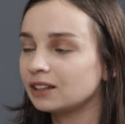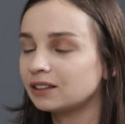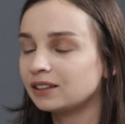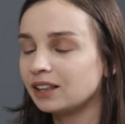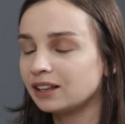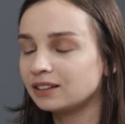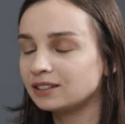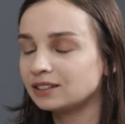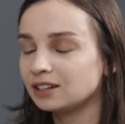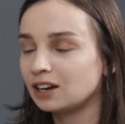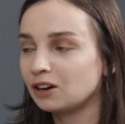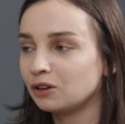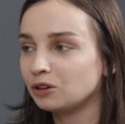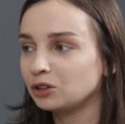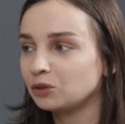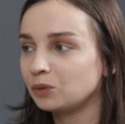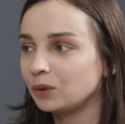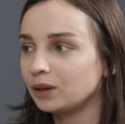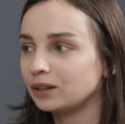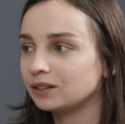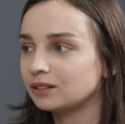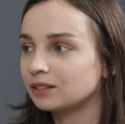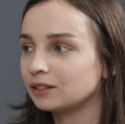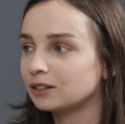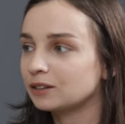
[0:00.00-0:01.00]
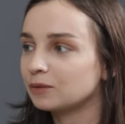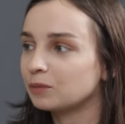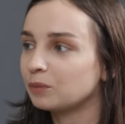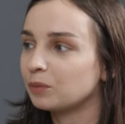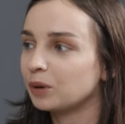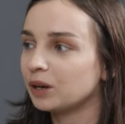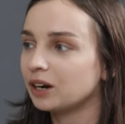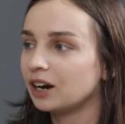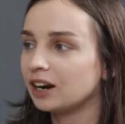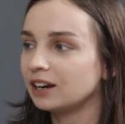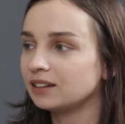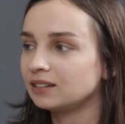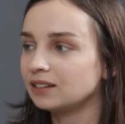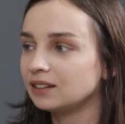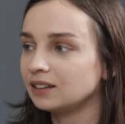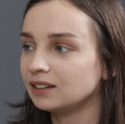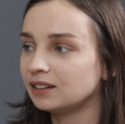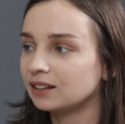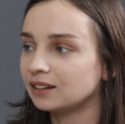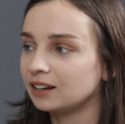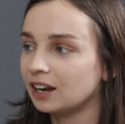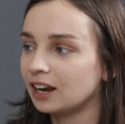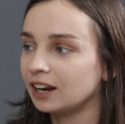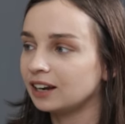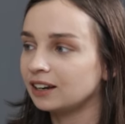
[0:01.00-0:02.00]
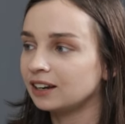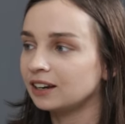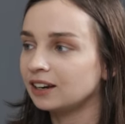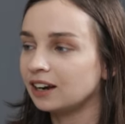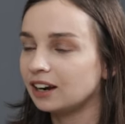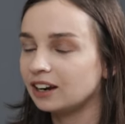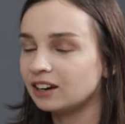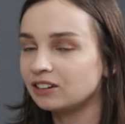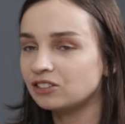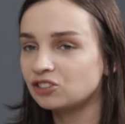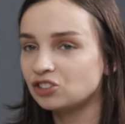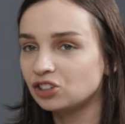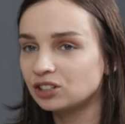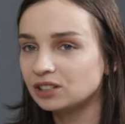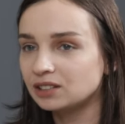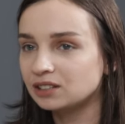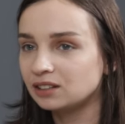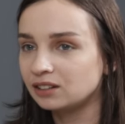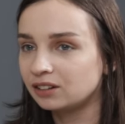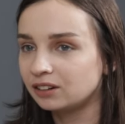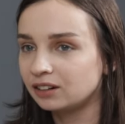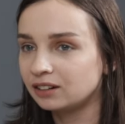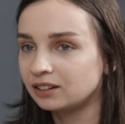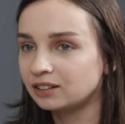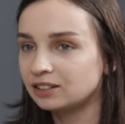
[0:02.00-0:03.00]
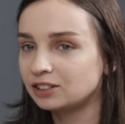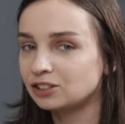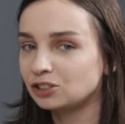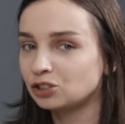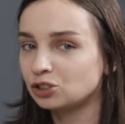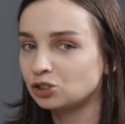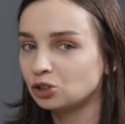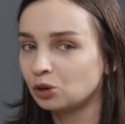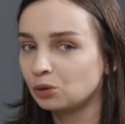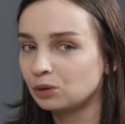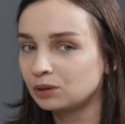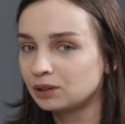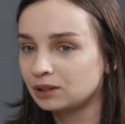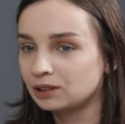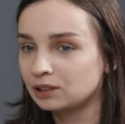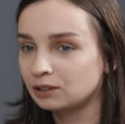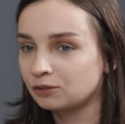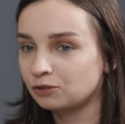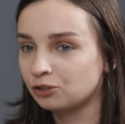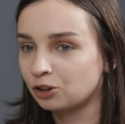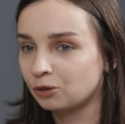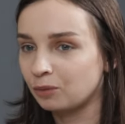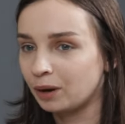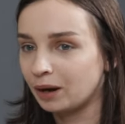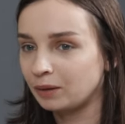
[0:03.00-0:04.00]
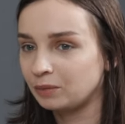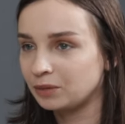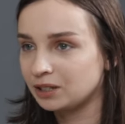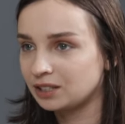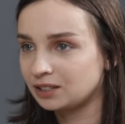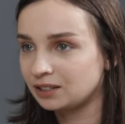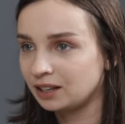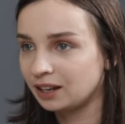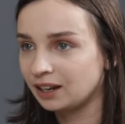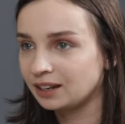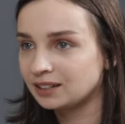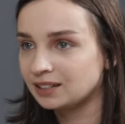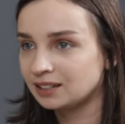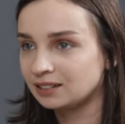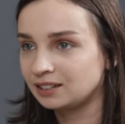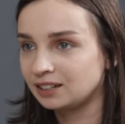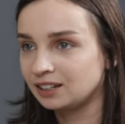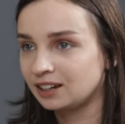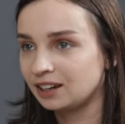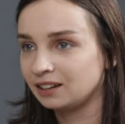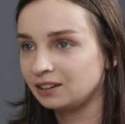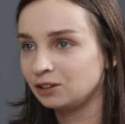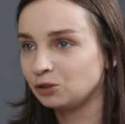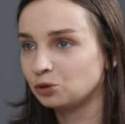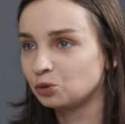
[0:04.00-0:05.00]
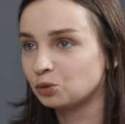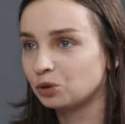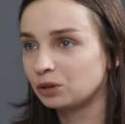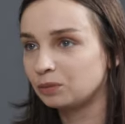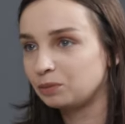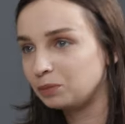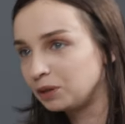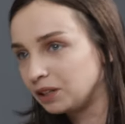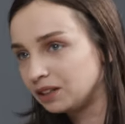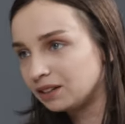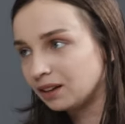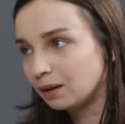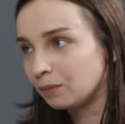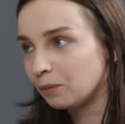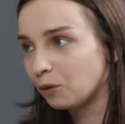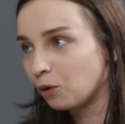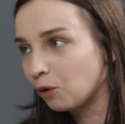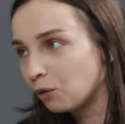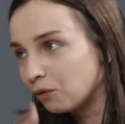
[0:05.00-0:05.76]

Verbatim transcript: that's how it went. But I think that I, I just learned so little from my mistakes. I think I need to repeat them